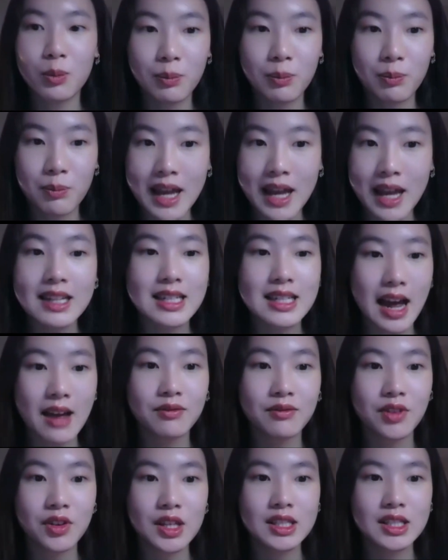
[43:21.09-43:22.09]
make
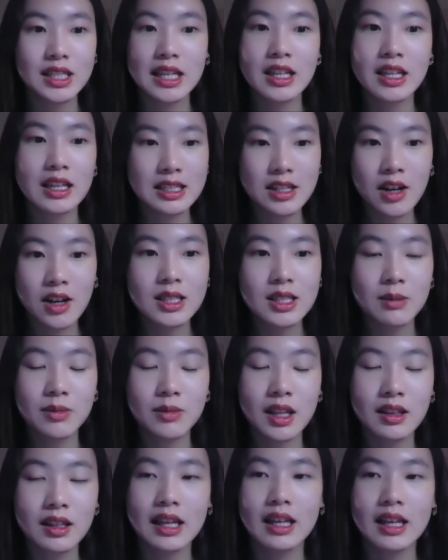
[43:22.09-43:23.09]
time for this. Like it's not
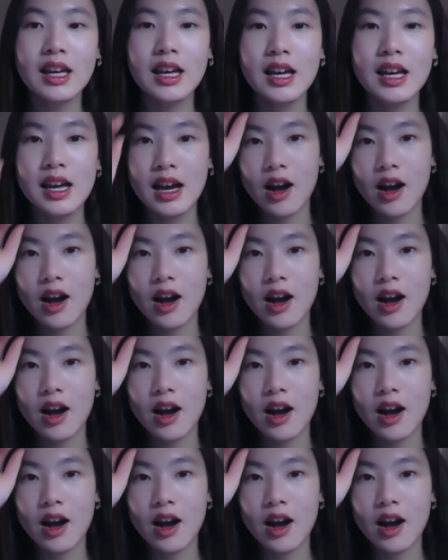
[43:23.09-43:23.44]
something like